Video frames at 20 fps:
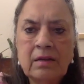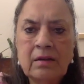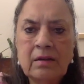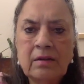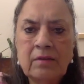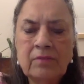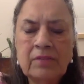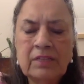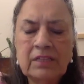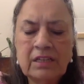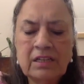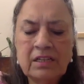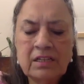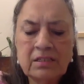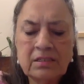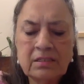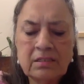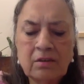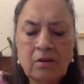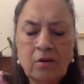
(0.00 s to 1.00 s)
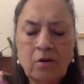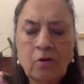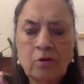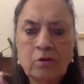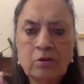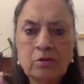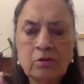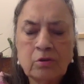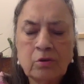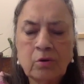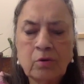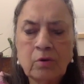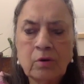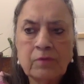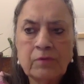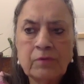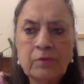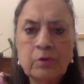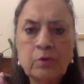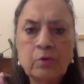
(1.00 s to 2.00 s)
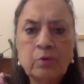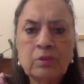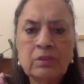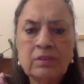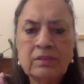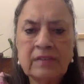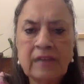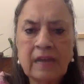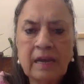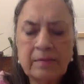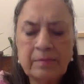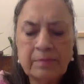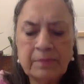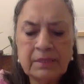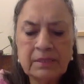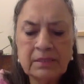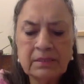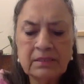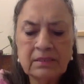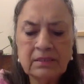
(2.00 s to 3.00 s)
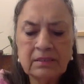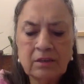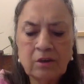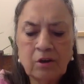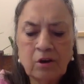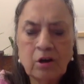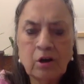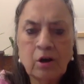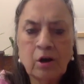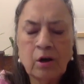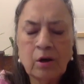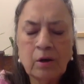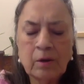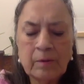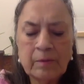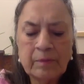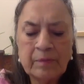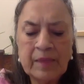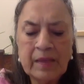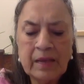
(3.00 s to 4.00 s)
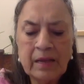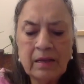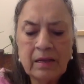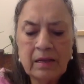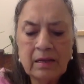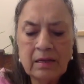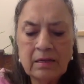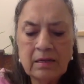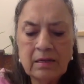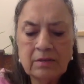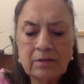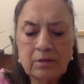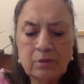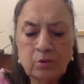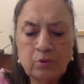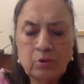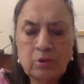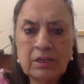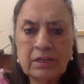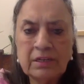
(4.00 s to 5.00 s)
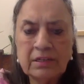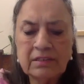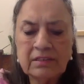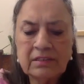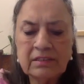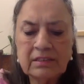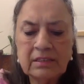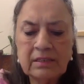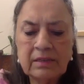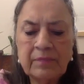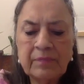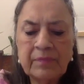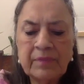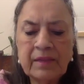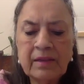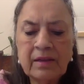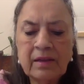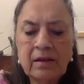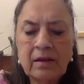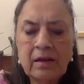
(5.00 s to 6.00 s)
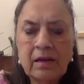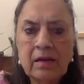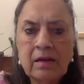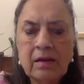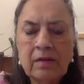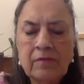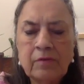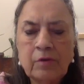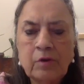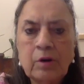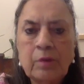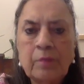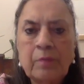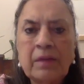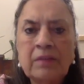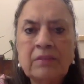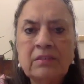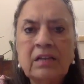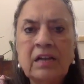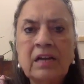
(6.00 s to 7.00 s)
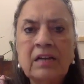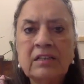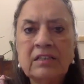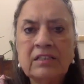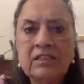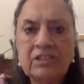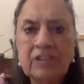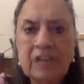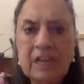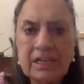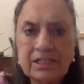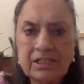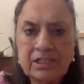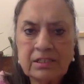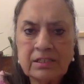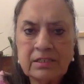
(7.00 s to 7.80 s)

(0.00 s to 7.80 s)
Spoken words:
with his also few disciples, students, for a month at a stretch.